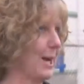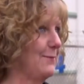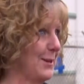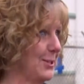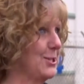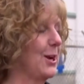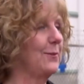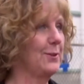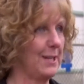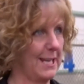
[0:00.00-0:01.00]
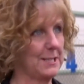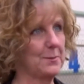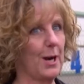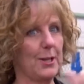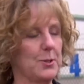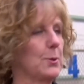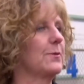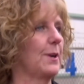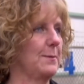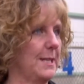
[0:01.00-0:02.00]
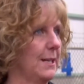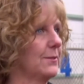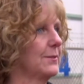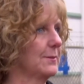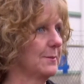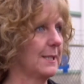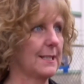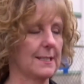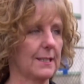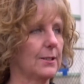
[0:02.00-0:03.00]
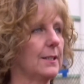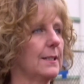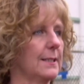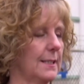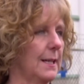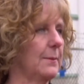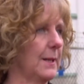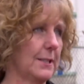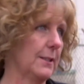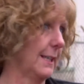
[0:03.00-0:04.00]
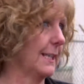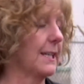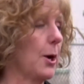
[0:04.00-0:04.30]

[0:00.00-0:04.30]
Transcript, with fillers: I found a shovel and had to pry the door frame down because I couldn't, um, I couldn't get it